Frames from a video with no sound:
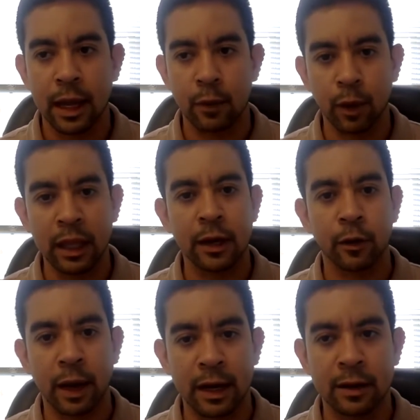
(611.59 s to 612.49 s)
and really
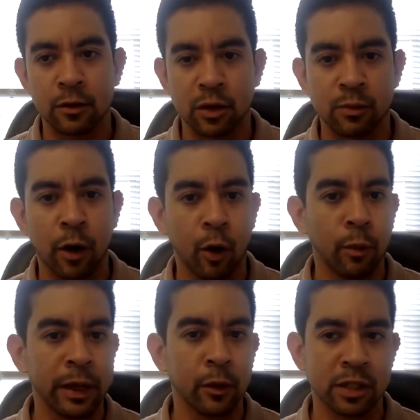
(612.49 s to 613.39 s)
integrate it into a smart
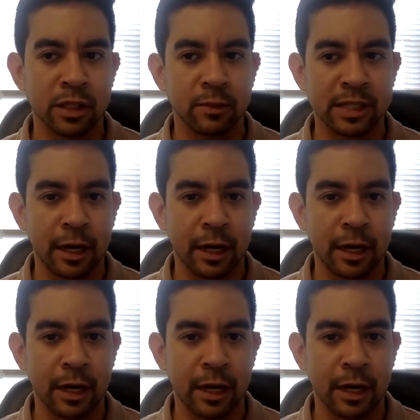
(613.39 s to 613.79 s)
home ecosystem.